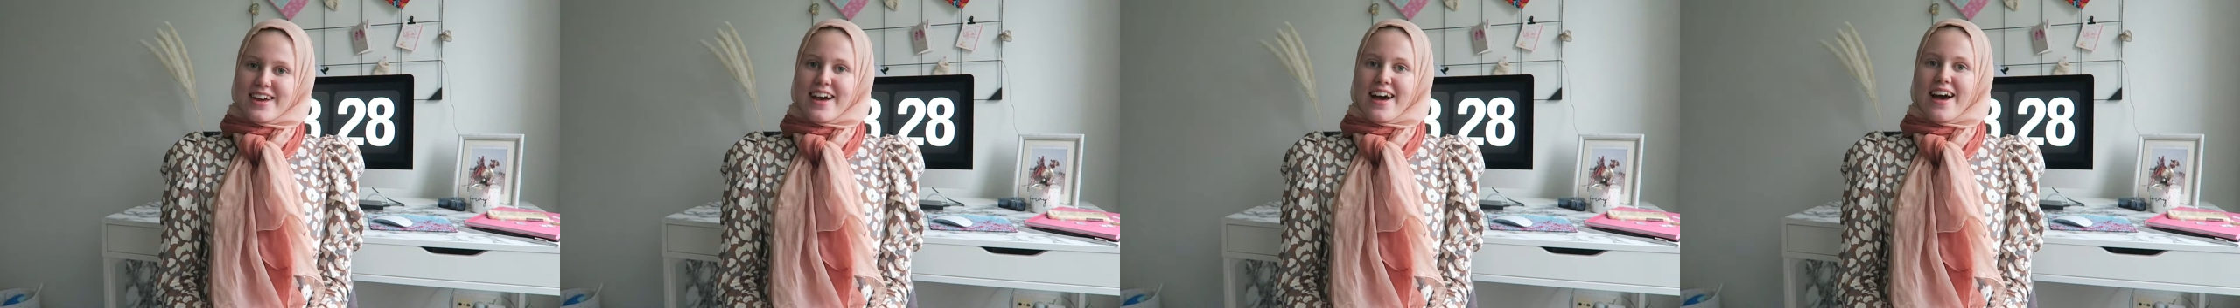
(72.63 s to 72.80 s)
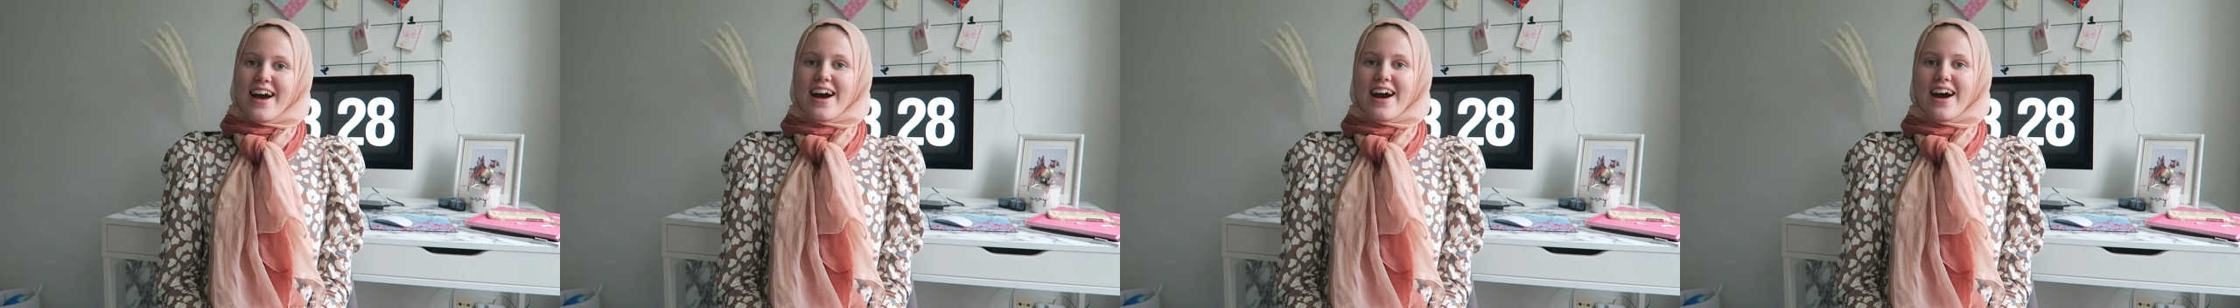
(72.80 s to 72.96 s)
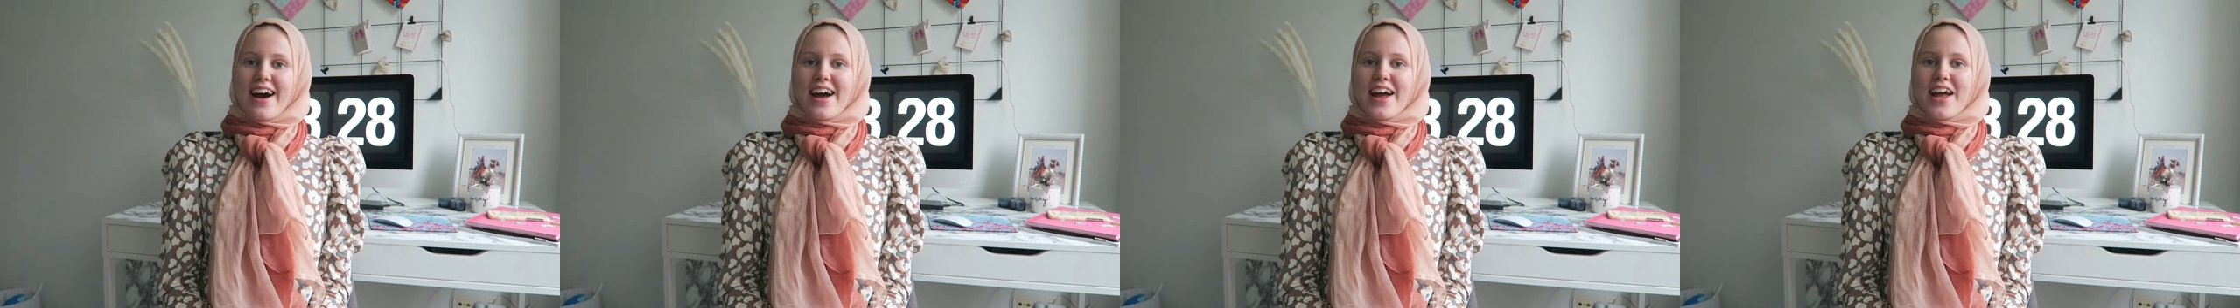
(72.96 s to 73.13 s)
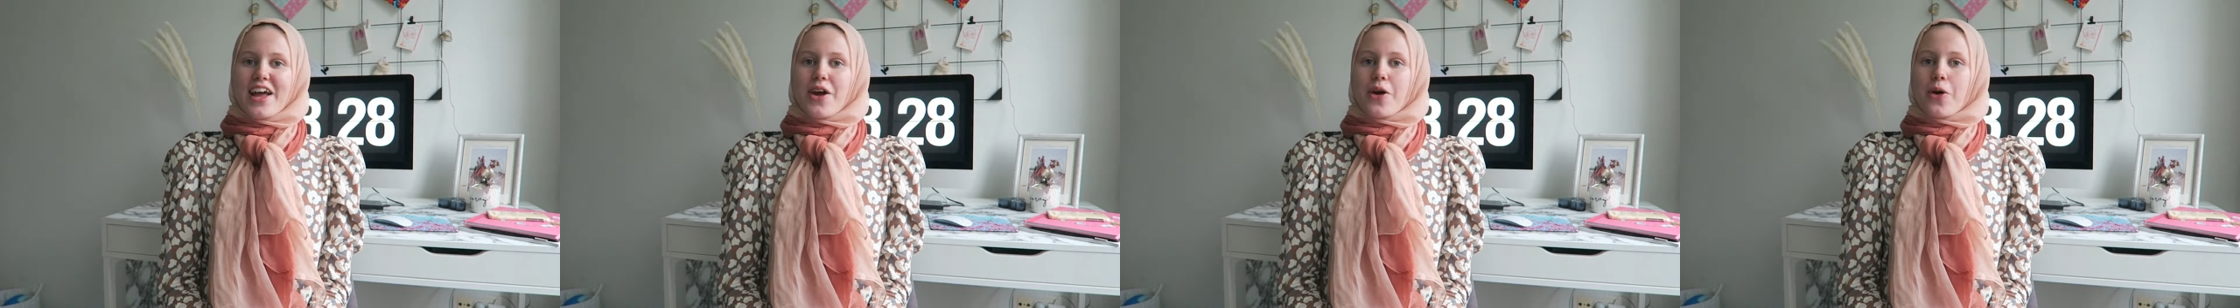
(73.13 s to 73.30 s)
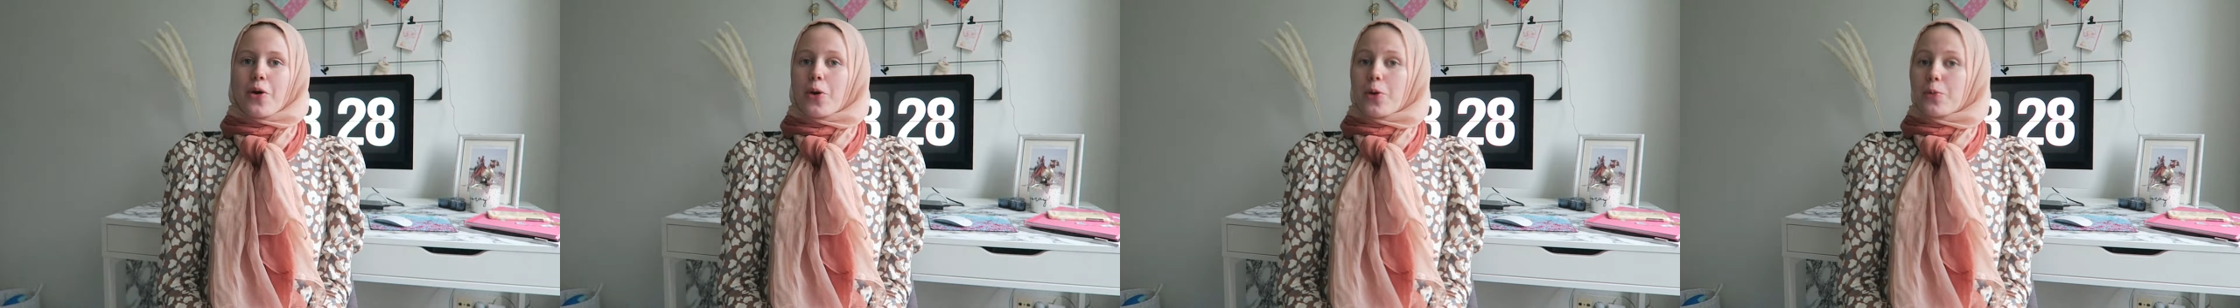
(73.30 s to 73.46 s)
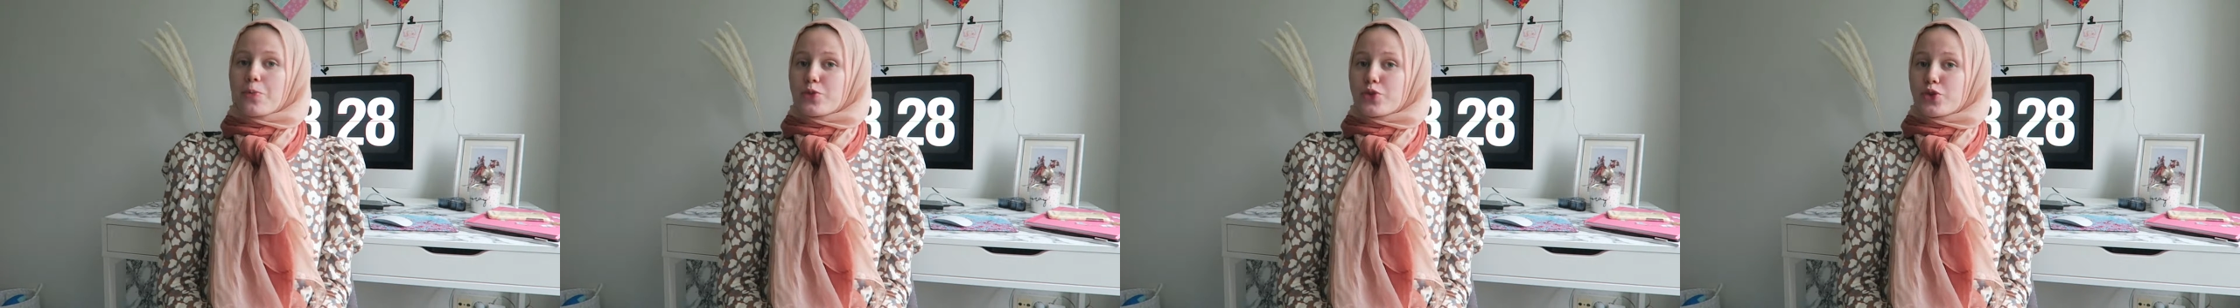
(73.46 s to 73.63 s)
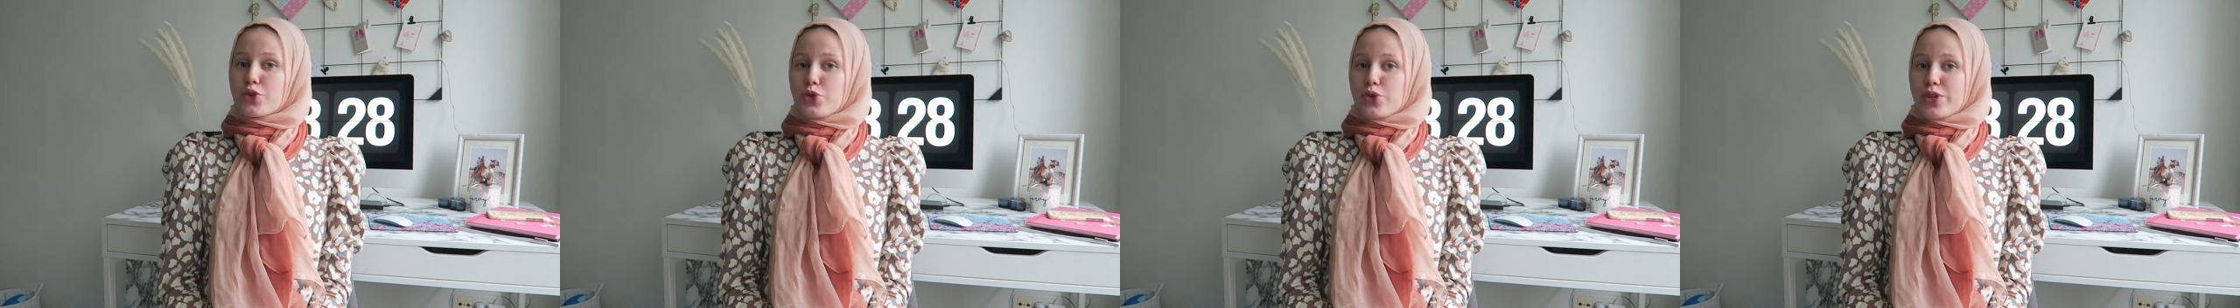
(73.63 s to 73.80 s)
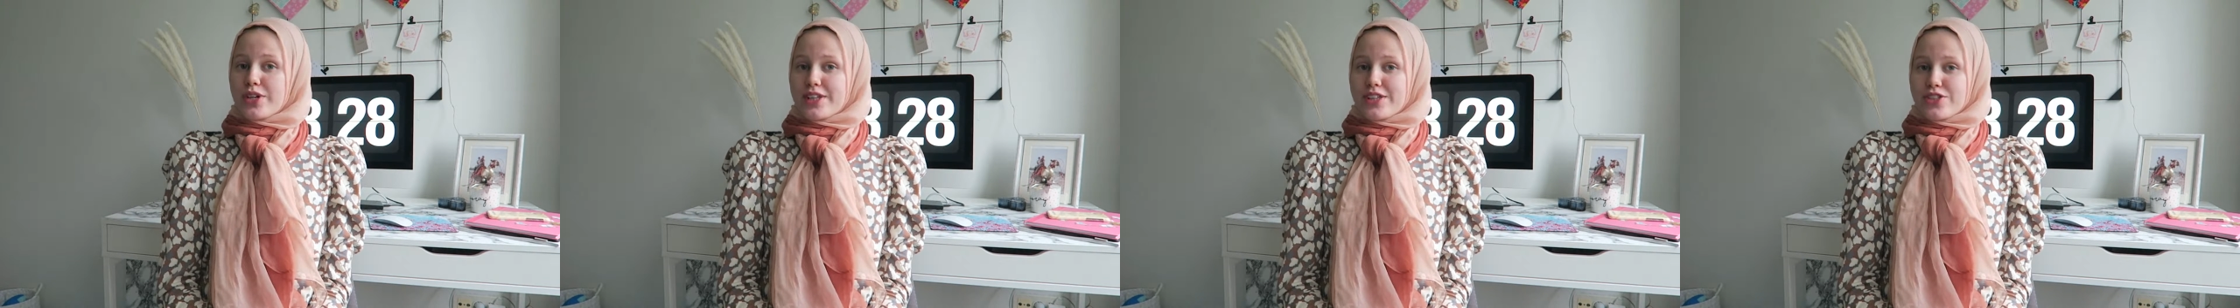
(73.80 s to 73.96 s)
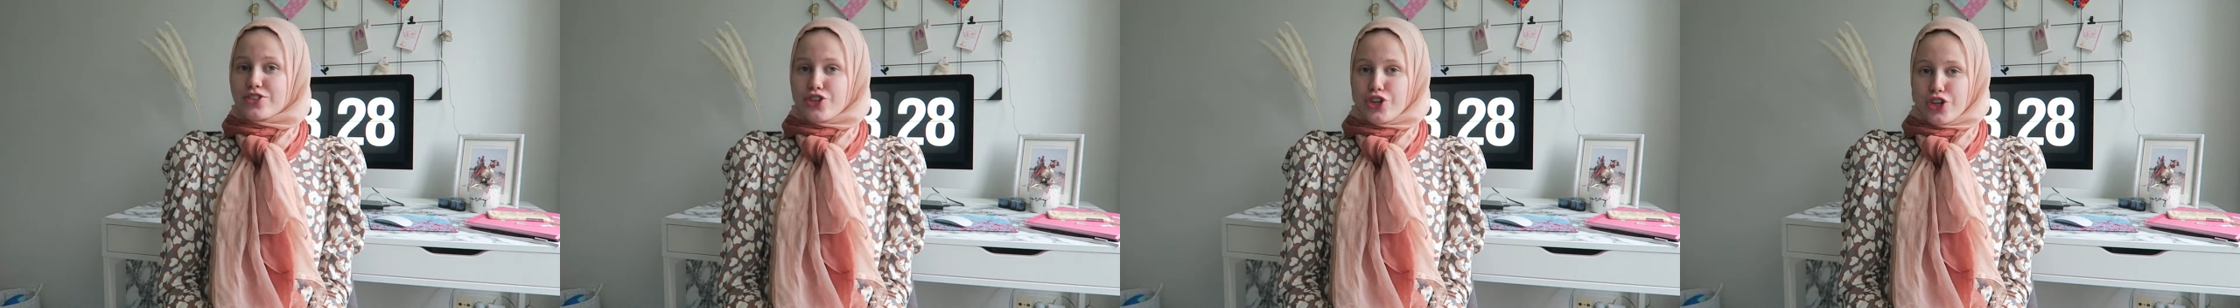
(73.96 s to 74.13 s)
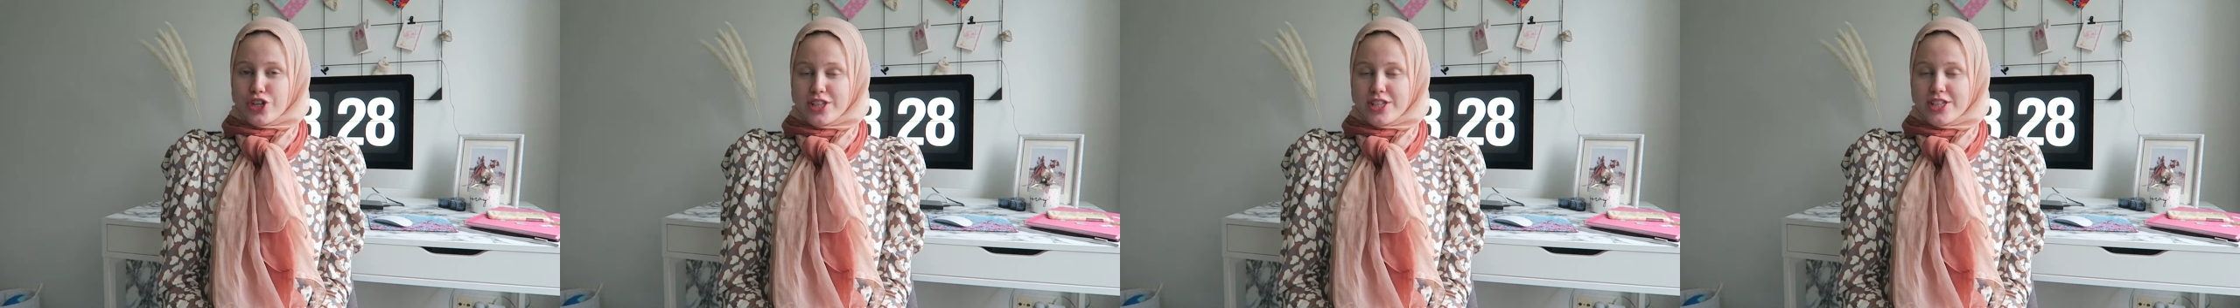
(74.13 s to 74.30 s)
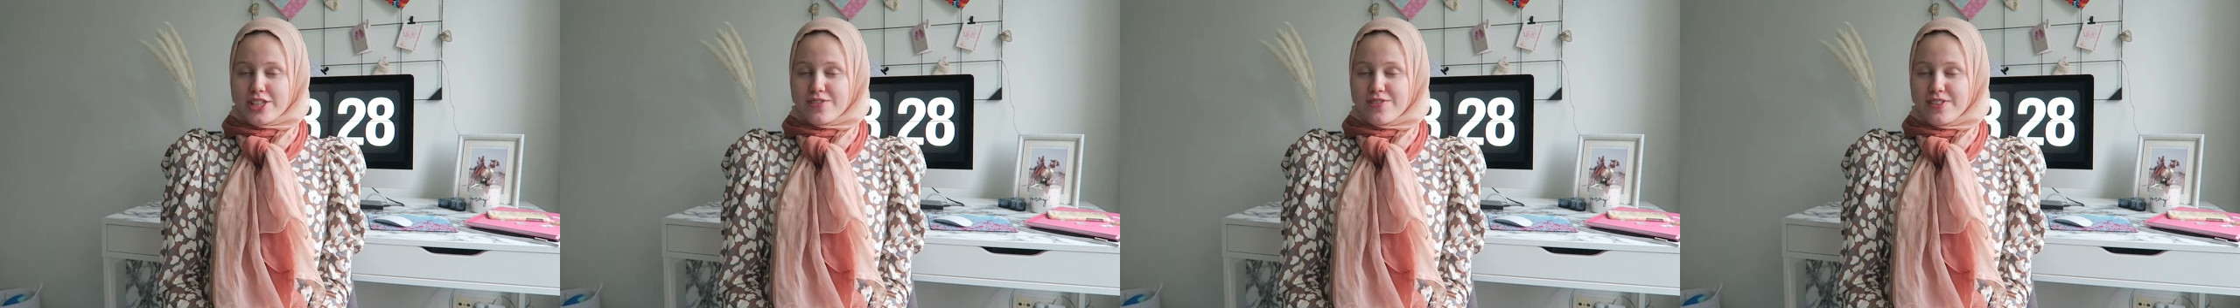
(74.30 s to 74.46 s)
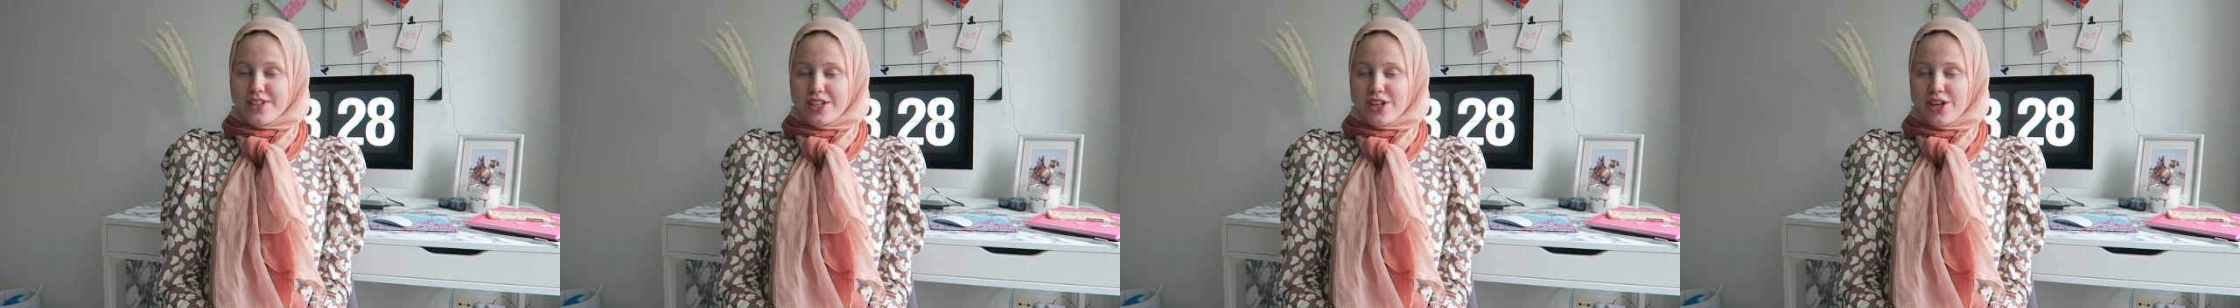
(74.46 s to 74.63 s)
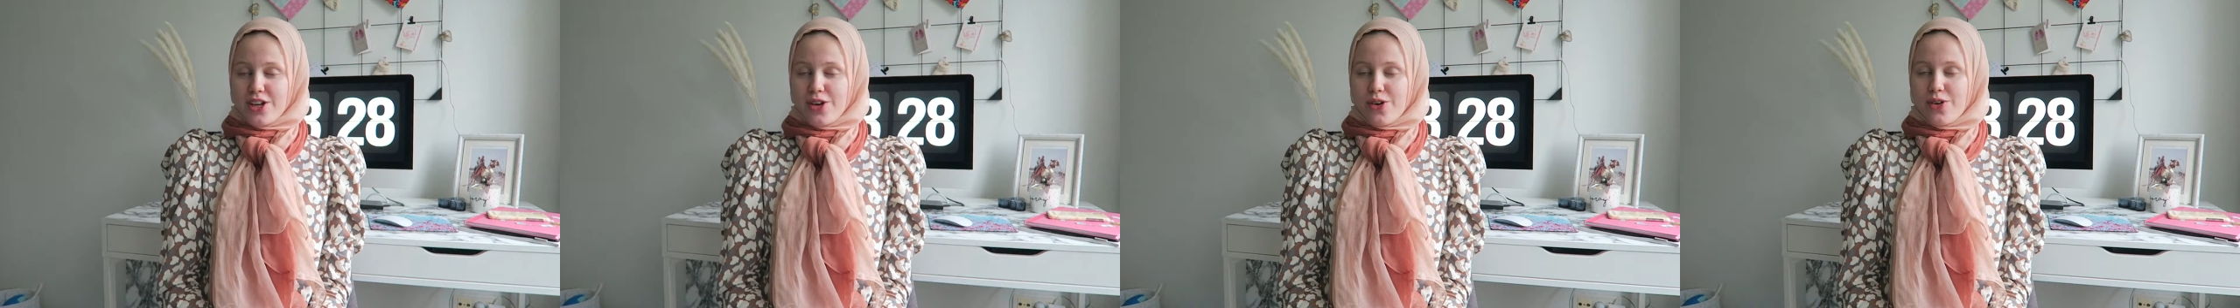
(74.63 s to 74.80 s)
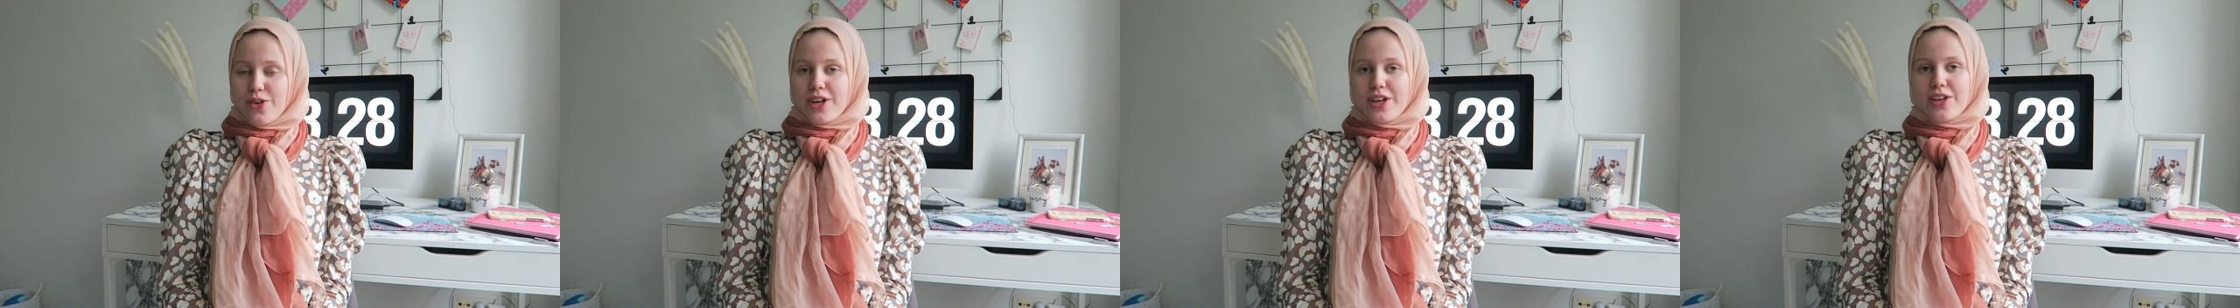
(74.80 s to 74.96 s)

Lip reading: I hope you enjoyed this video.